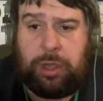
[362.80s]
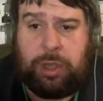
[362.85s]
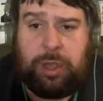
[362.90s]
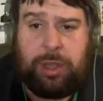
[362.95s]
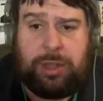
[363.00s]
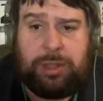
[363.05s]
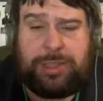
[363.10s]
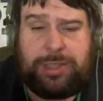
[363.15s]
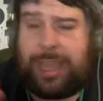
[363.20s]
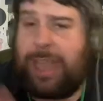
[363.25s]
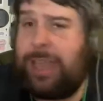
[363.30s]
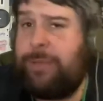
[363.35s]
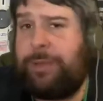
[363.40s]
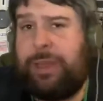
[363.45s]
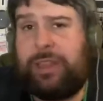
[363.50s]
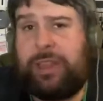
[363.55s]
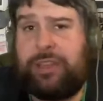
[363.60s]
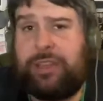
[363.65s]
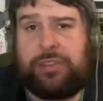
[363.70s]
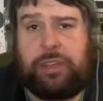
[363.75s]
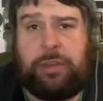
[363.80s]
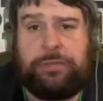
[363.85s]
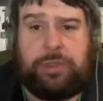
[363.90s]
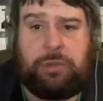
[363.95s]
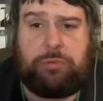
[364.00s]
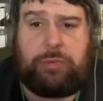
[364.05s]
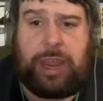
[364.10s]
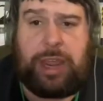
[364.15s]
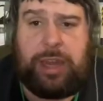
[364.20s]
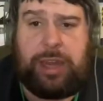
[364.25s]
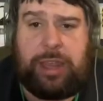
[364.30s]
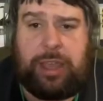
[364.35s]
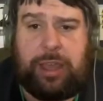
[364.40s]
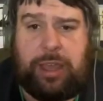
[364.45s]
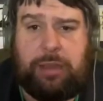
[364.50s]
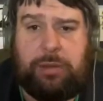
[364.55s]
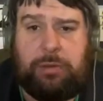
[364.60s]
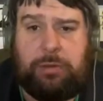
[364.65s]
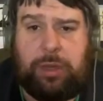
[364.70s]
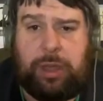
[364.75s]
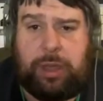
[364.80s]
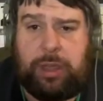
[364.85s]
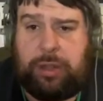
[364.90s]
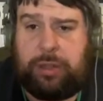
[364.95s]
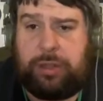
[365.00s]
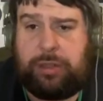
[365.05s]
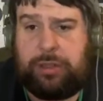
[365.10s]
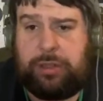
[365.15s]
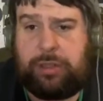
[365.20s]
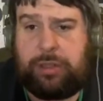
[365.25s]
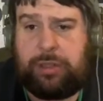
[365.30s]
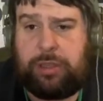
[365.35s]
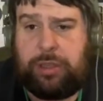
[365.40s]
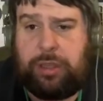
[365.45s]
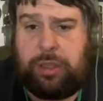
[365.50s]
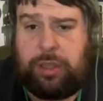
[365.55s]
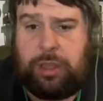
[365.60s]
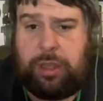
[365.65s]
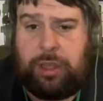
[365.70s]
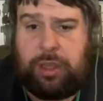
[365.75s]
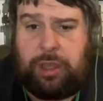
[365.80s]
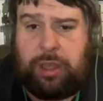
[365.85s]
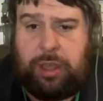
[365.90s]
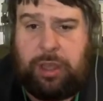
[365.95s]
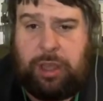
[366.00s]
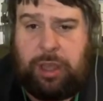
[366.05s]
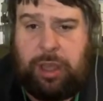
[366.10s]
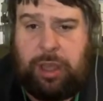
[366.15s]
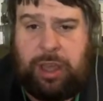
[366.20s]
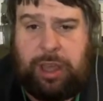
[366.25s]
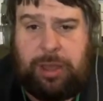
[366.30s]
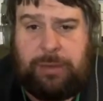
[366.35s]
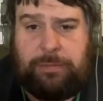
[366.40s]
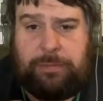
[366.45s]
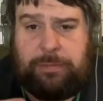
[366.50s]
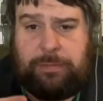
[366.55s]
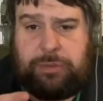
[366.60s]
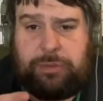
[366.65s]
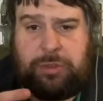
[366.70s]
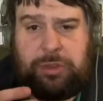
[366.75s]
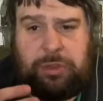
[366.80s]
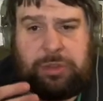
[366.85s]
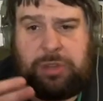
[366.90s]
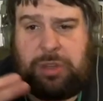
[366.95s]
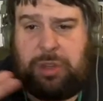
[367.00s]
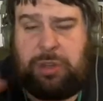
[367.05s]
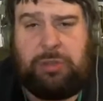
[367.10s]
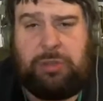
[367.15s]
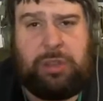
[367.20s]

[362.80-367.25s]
taping this off the radio, and um, just another